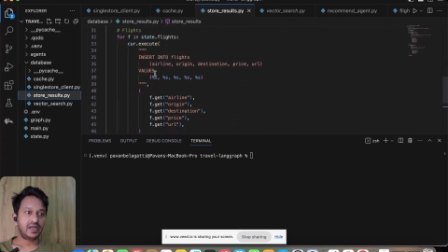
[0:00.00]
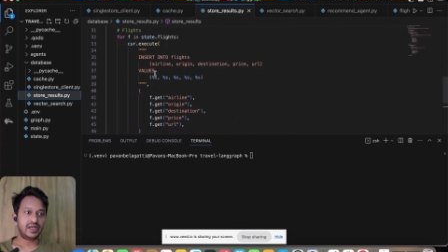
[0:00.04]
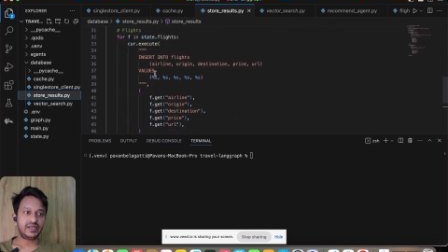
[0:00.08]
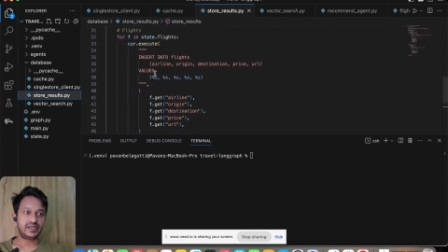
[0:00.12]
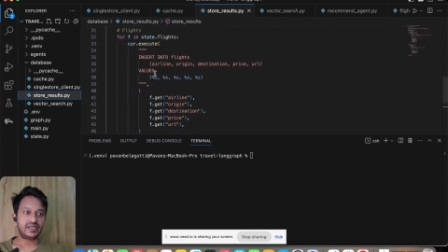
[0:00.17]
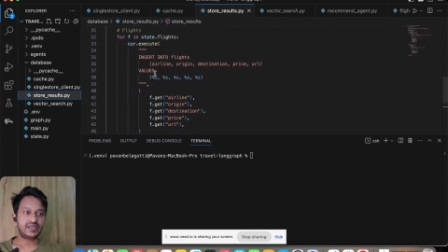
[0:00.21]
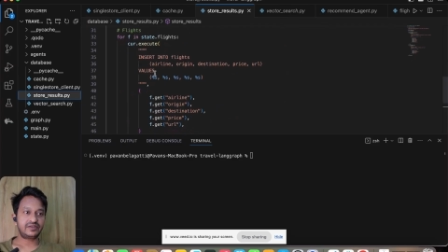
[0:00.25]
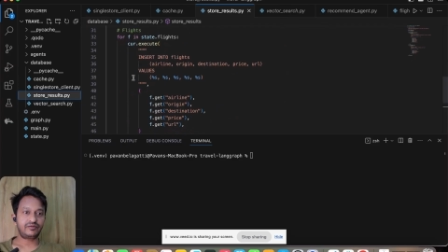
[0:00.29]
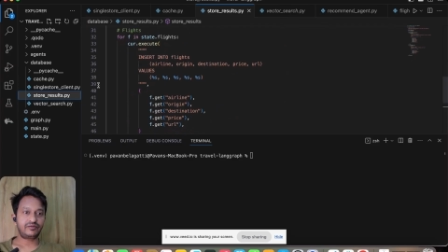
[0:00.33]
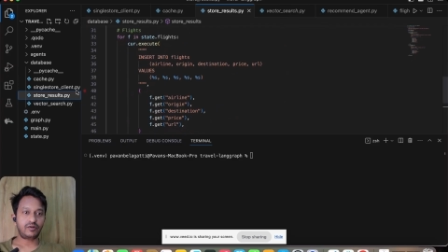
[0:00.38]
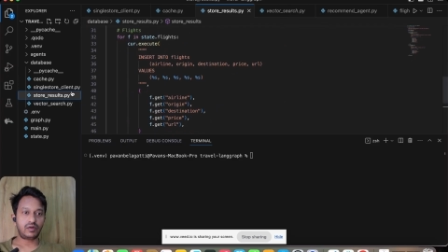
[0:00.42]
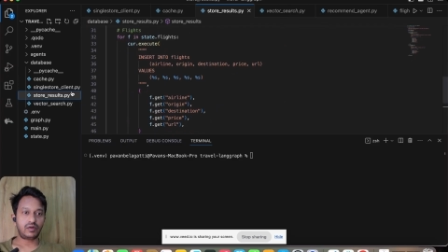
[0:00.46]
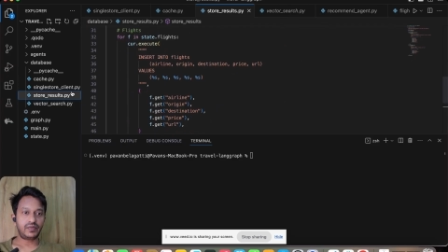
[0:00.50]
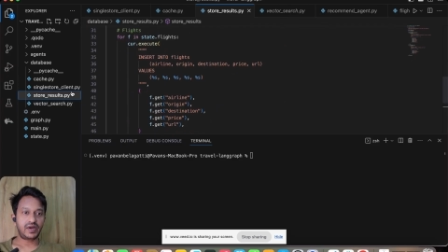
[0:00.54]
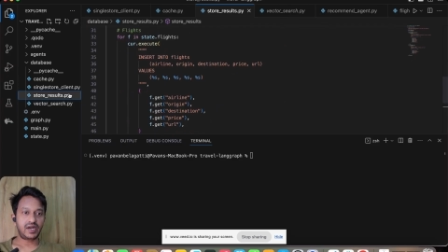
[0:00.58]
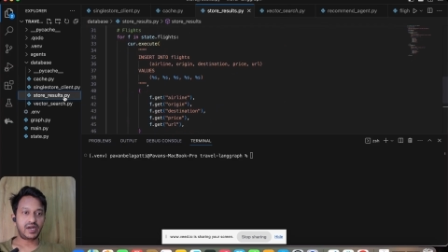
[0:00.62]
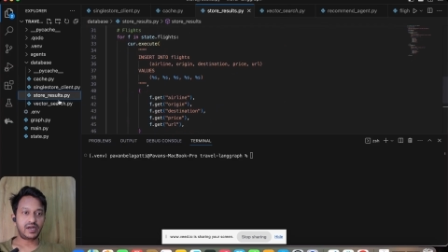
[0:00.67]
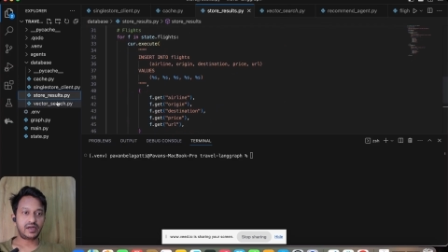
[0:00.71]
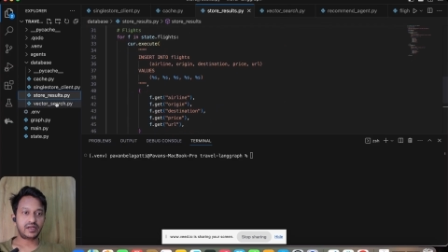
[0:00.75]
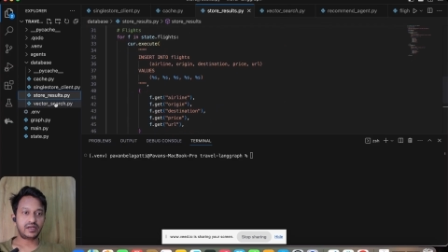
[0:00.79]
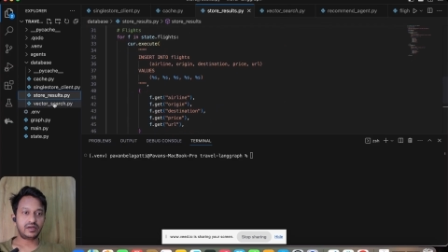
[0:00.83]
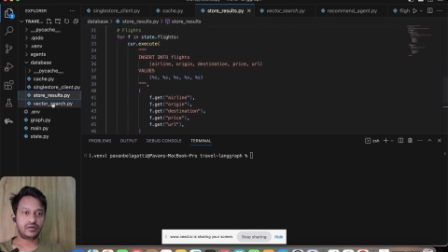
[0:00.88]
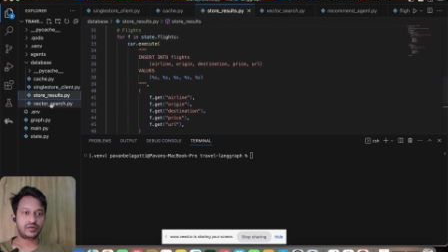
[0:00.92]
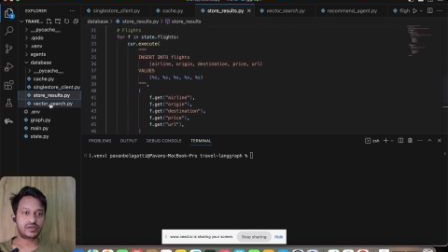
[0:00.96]
in this
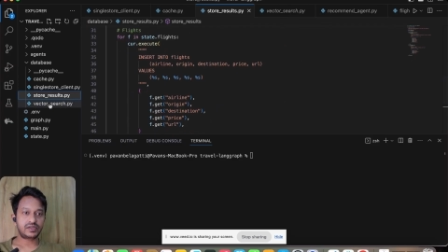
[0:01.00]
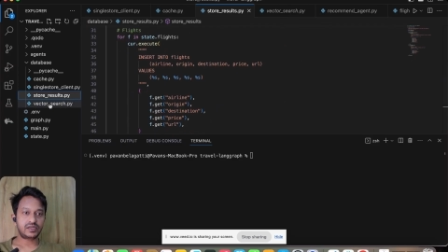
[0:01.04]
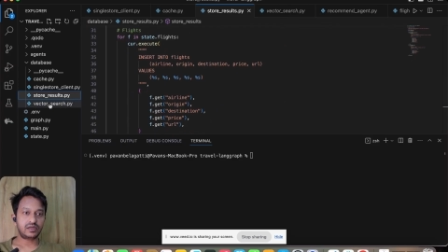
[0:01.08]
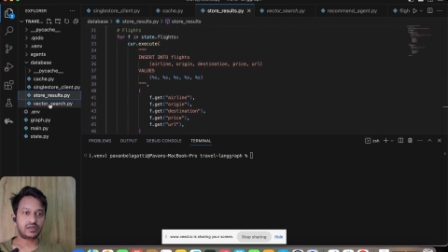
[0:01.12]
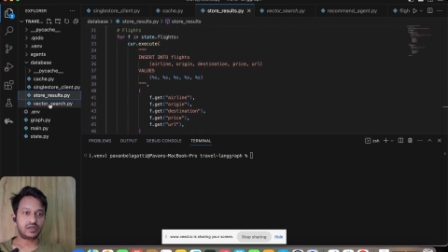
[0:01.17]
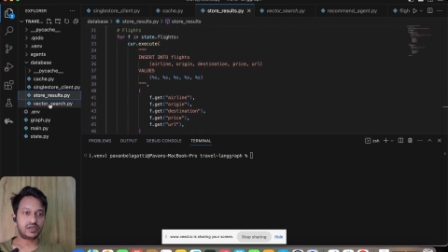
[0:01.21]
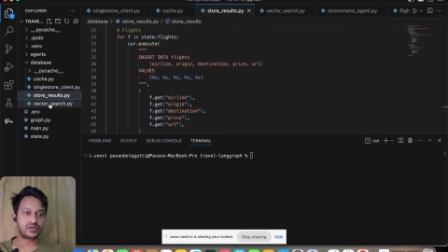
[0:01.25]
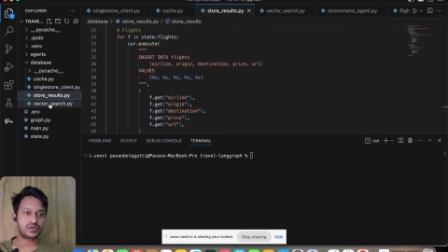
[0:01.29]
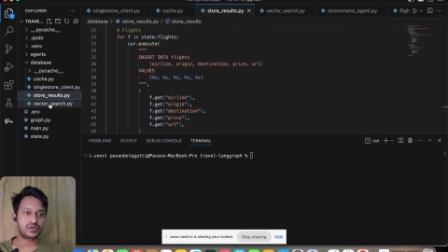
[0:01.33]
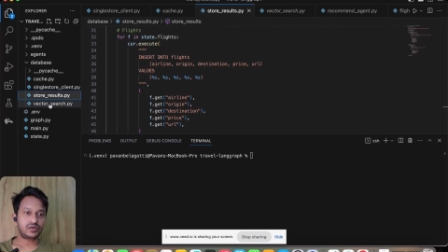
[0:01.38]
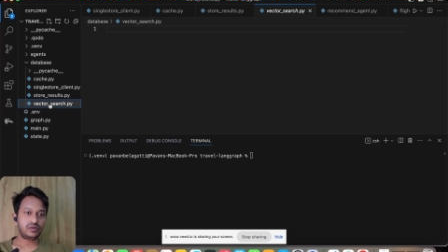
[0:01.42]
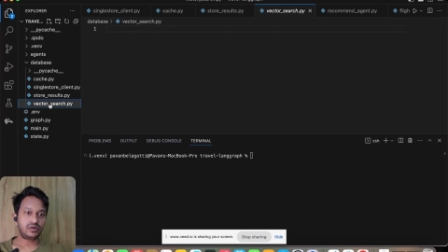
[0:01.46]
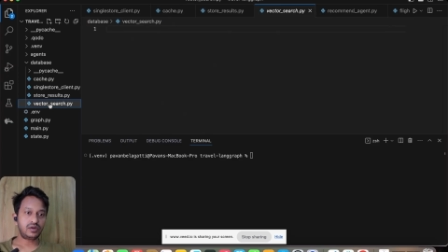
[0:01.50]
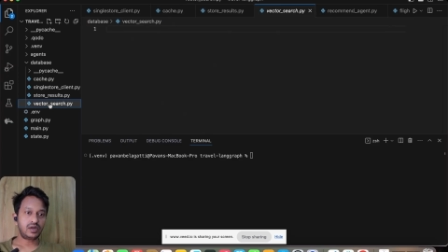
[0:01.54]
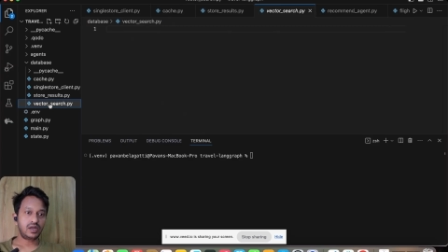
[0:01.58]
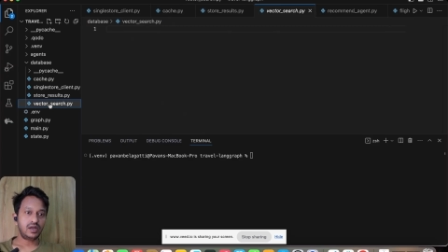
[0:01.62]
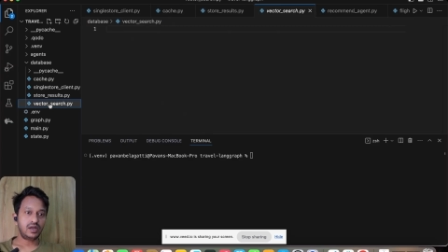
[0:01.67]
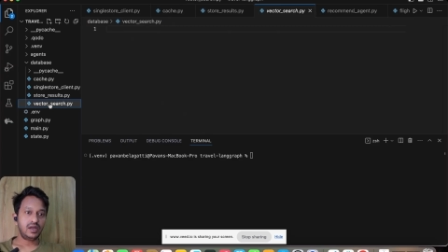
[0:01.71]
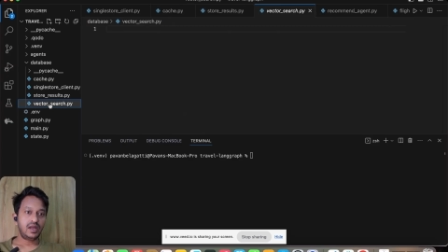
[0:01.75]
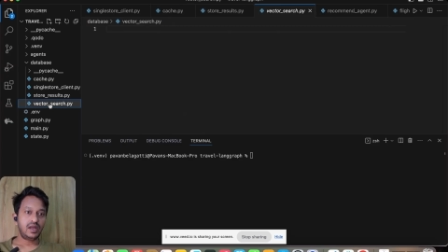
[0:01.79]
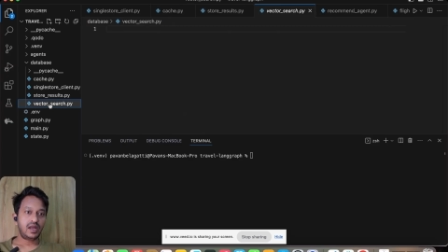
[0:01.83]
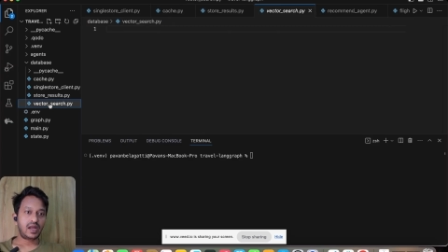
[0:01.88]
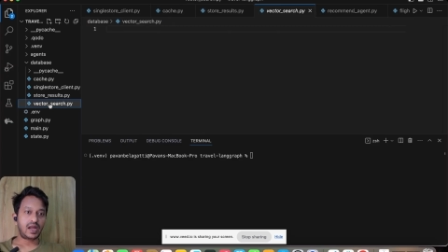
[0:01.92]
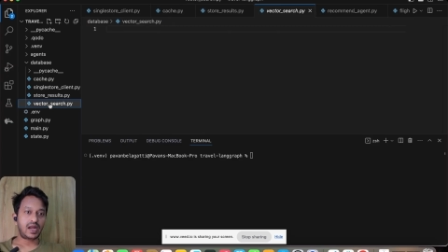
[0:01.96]
format in a single store
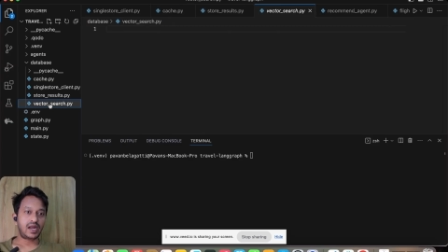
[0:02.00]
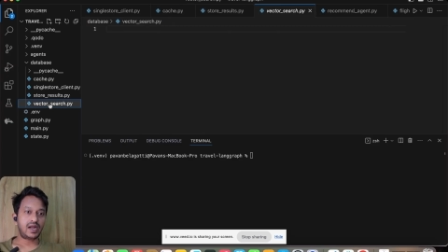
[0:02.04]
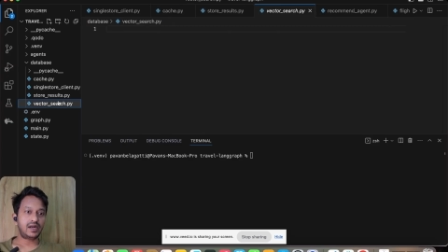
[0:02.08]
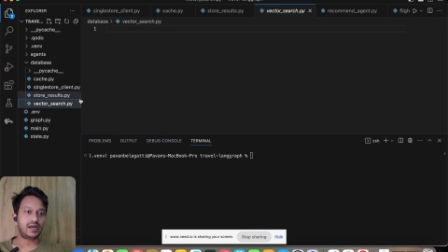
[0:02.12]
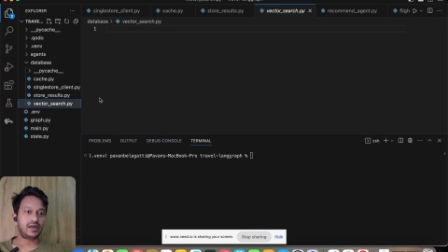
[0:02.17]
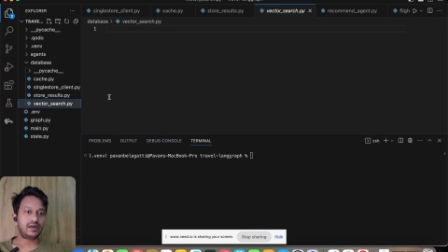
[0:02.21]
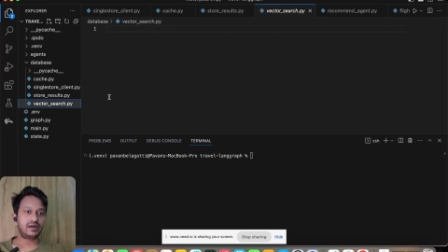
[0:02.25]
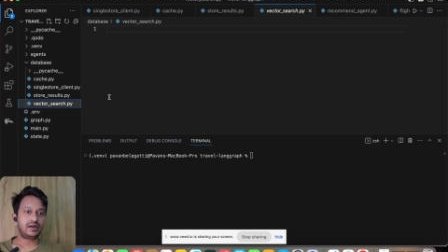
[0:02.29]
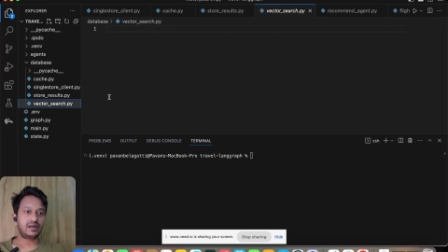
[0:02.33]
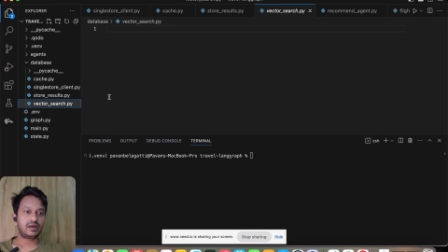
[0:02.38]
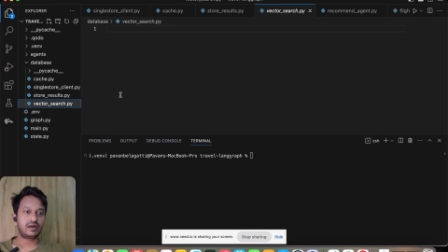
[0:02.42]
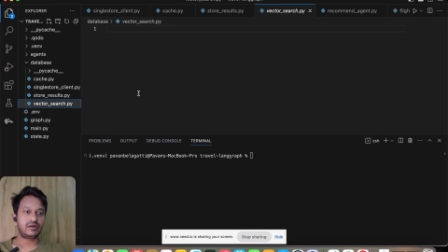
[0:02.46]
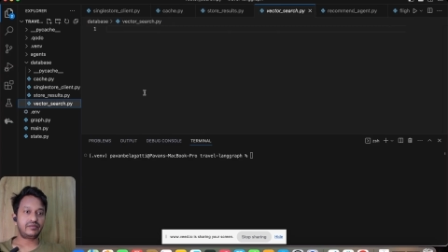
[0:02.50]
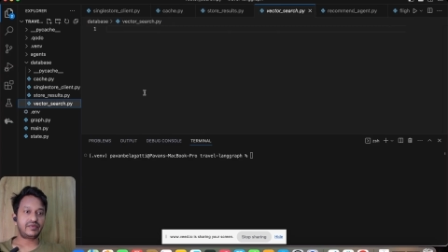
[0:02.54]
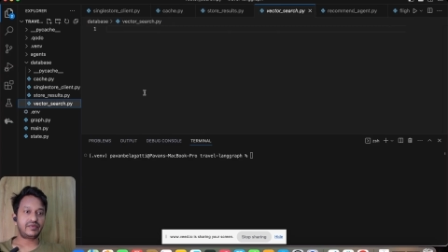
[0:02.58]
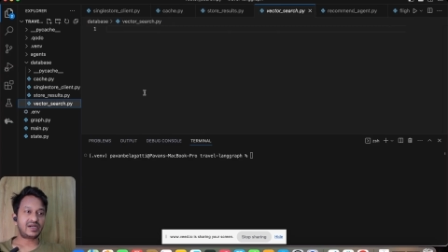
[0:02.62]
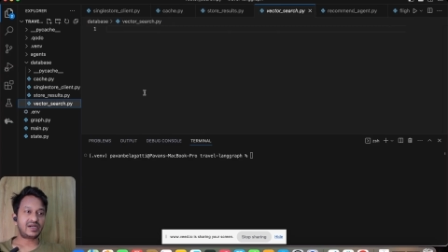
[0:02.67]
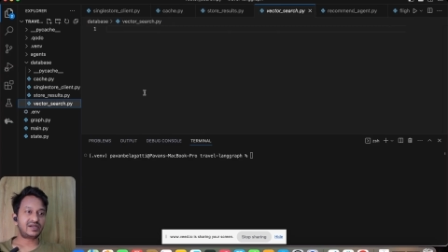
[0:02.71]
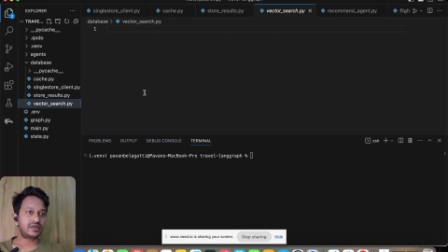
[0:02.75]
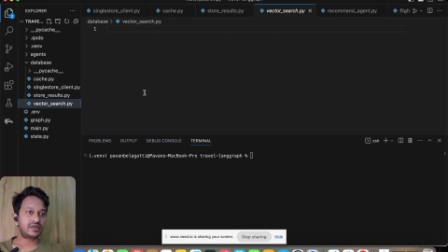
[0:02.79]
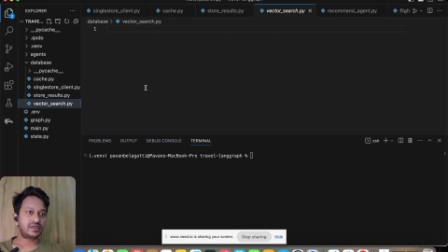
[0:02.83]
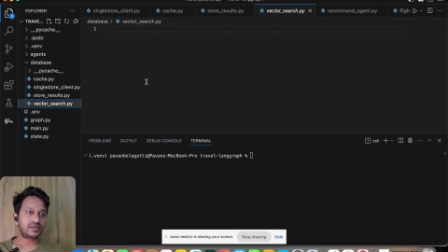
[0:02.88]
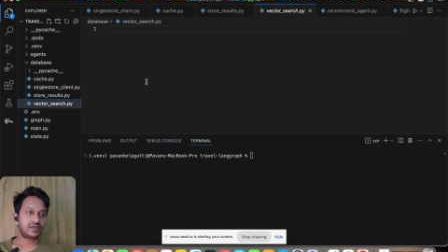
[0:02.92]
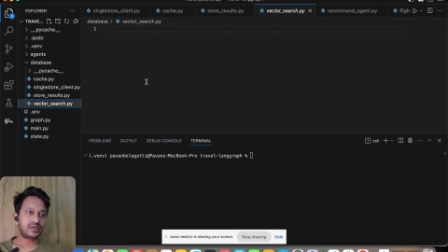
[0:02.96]
and uh,
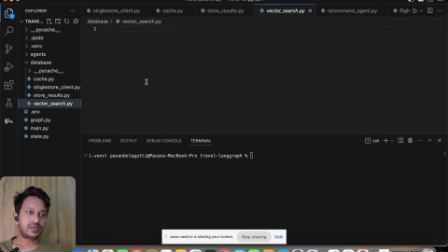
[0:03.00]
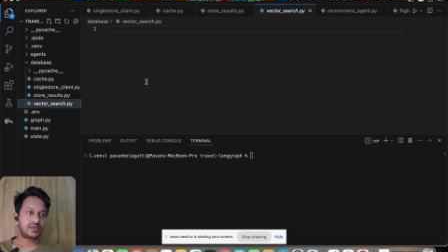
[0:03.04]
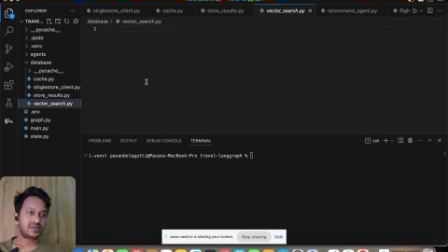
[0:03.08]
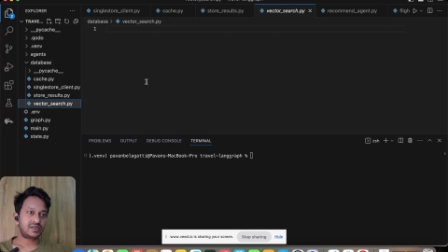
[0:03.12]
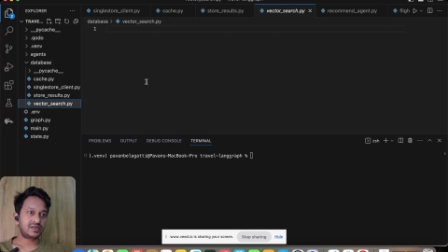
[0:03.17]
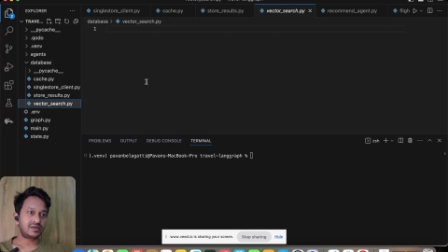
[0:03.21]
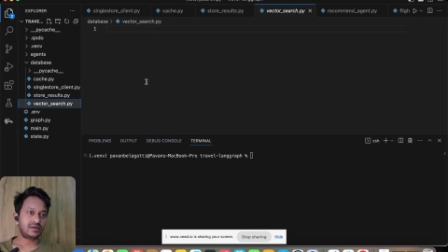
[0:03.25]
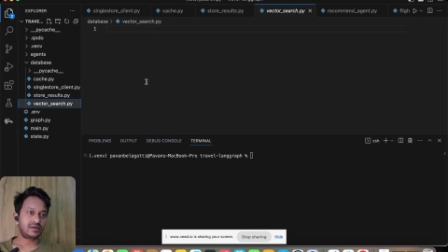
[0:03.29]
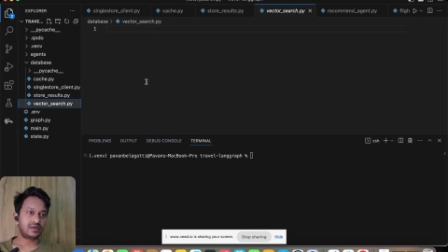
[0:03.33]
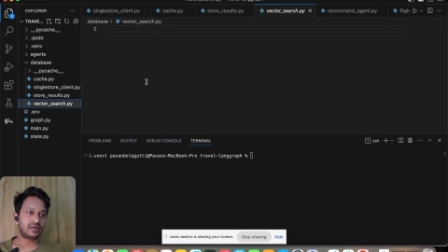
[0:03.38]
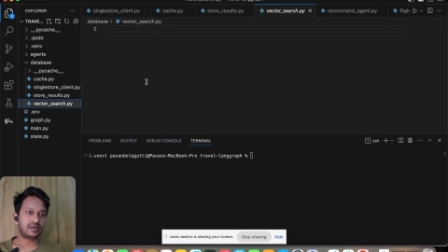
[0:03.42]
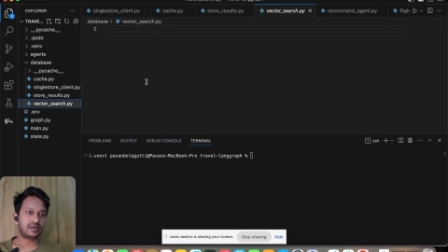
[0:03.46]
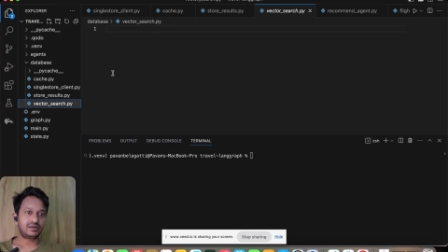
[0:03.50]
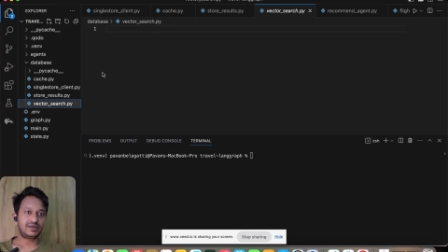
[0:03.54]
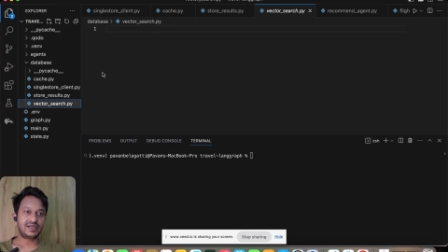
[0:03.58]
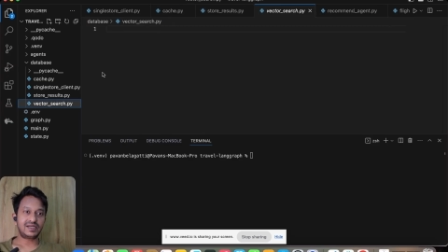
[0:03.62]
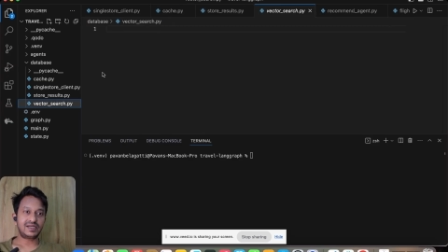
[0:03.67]
vector search uh,